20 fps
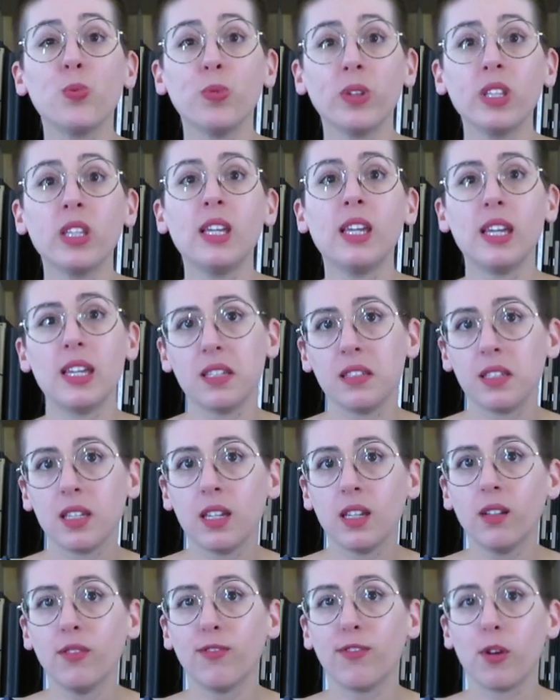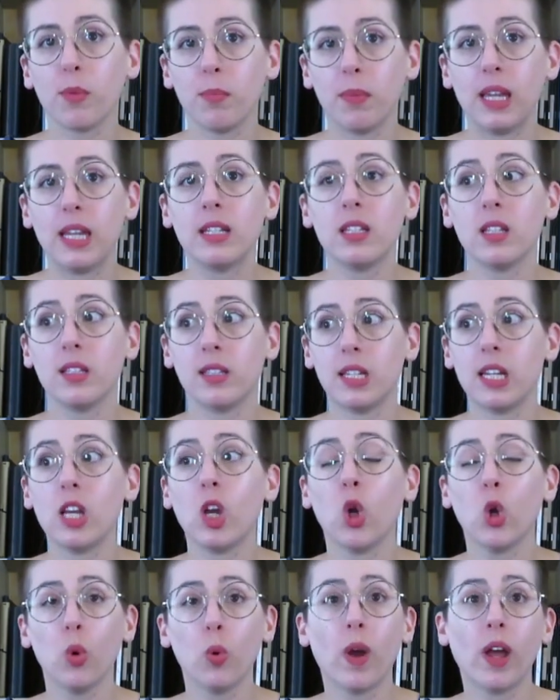really easy for me to see
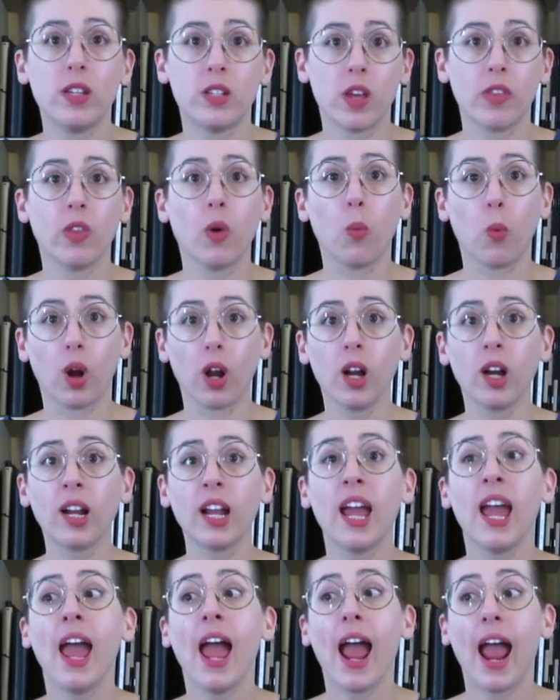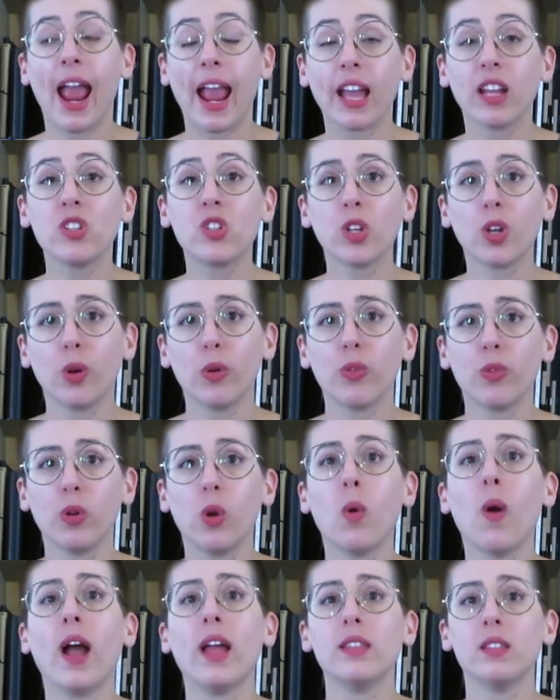who had done the work and to go
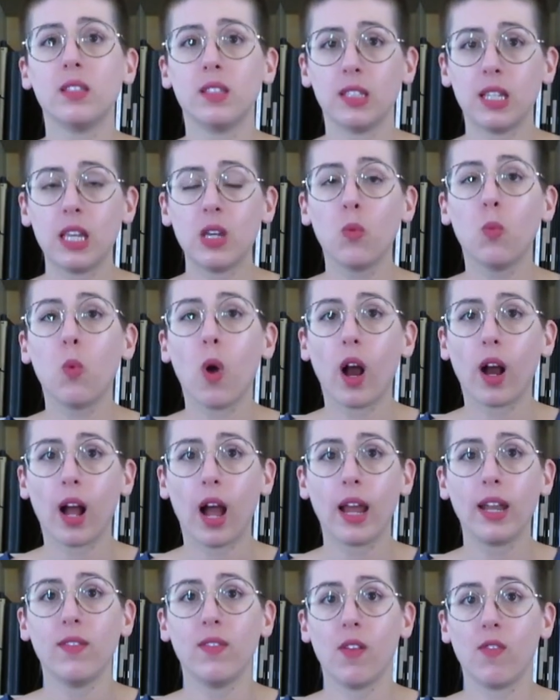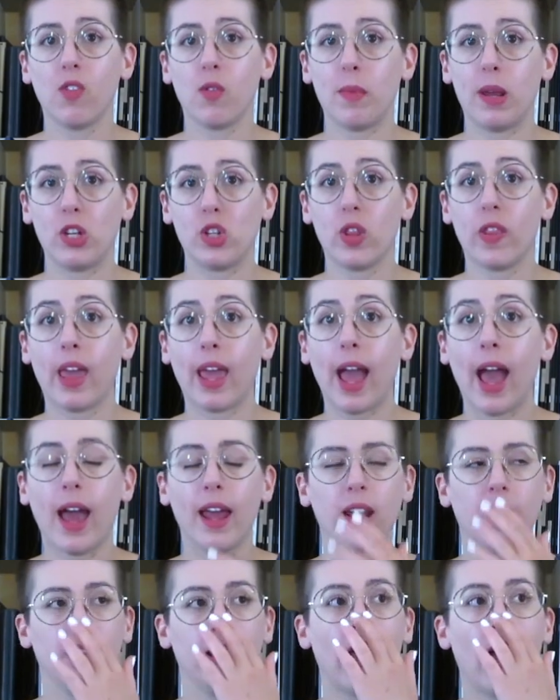through and see what kind of information they had.
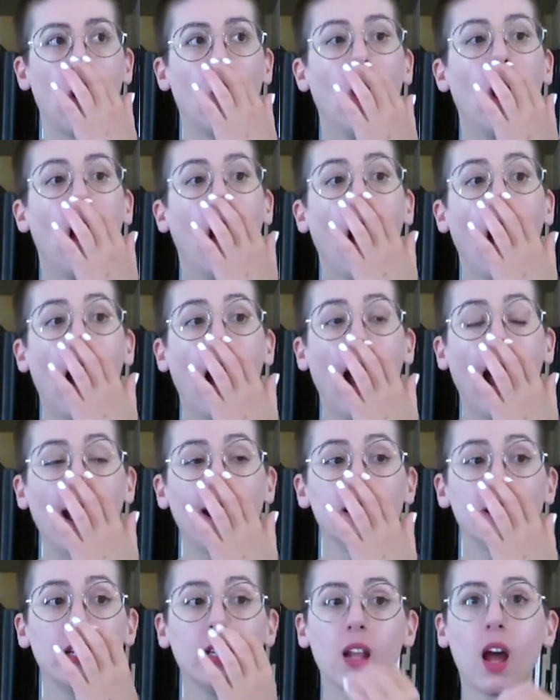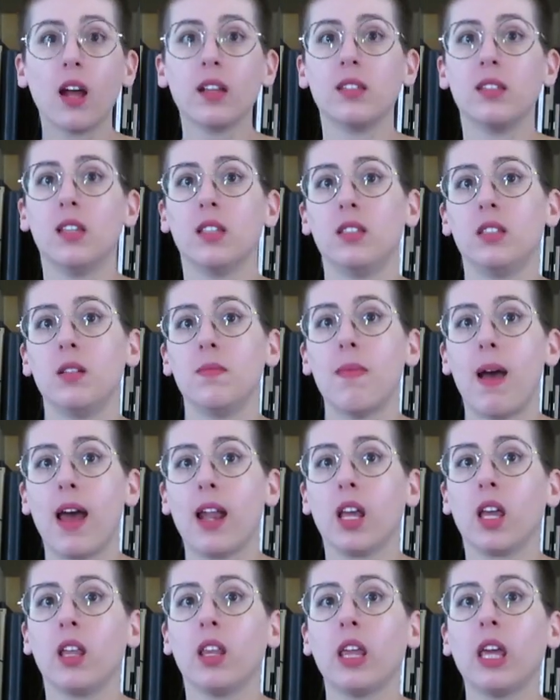Now, I did not
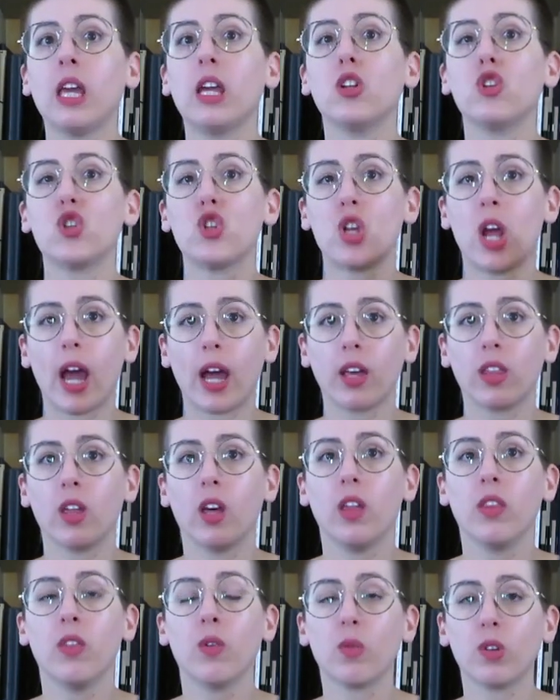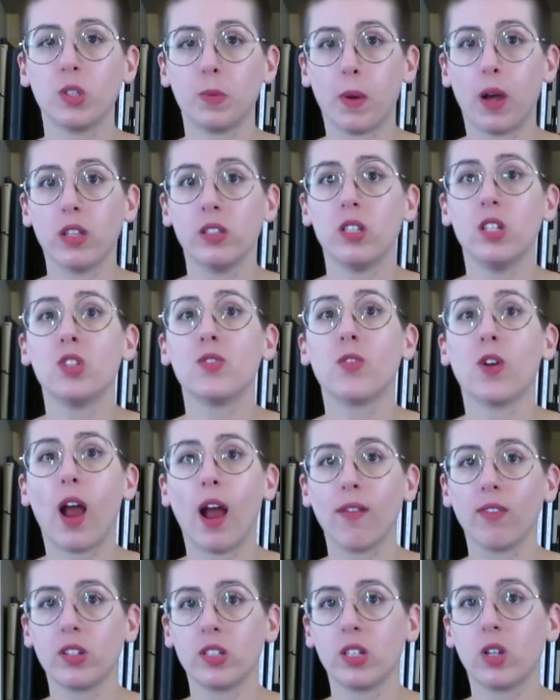systematically check the responses for
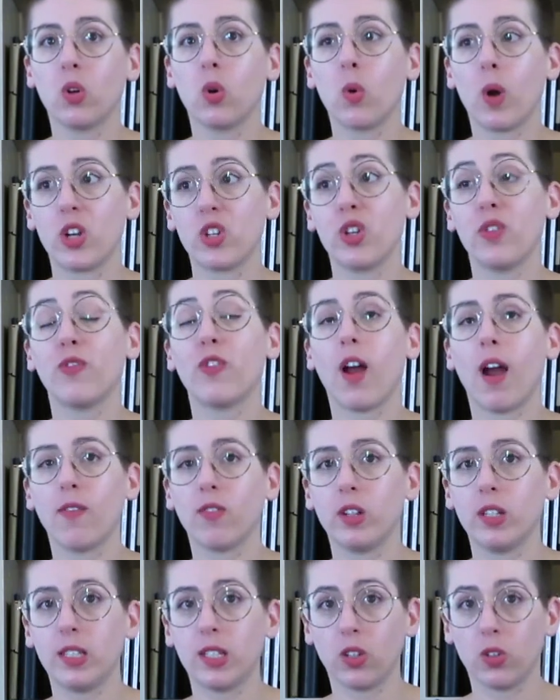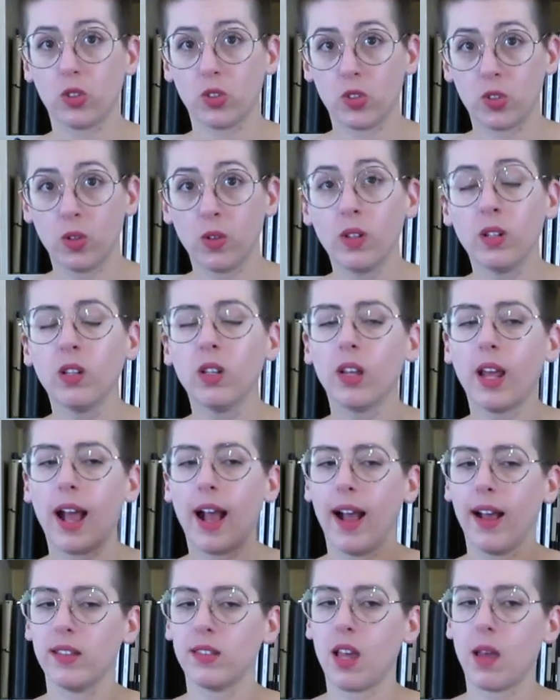every single question for every single student.
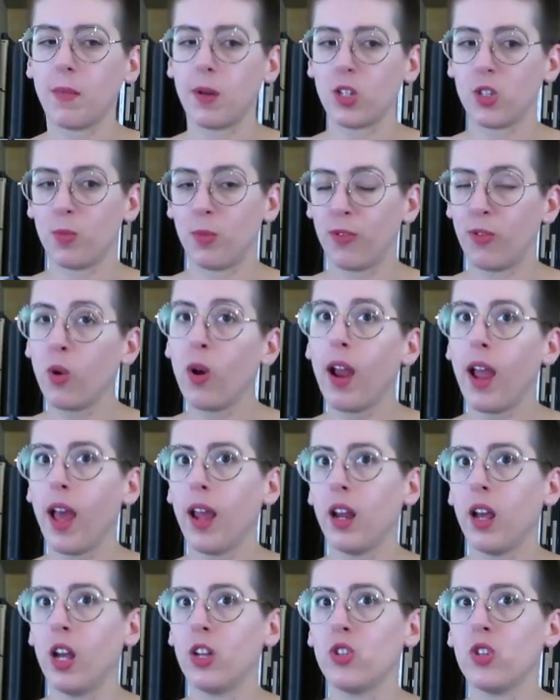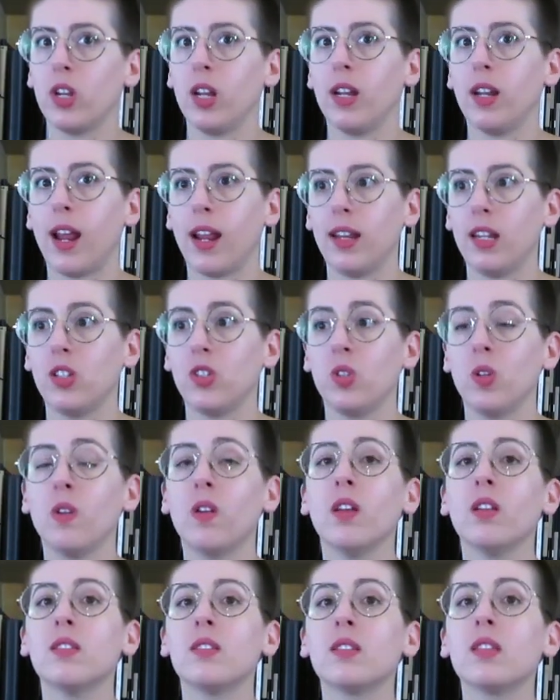As I mentioned before, I had 190
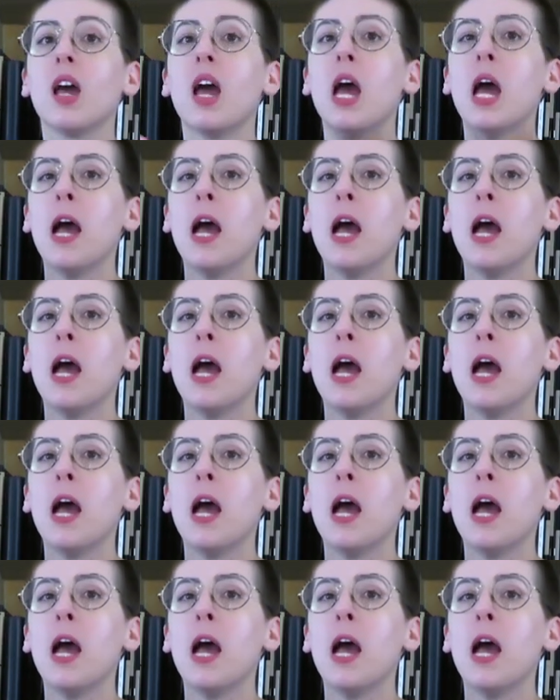students.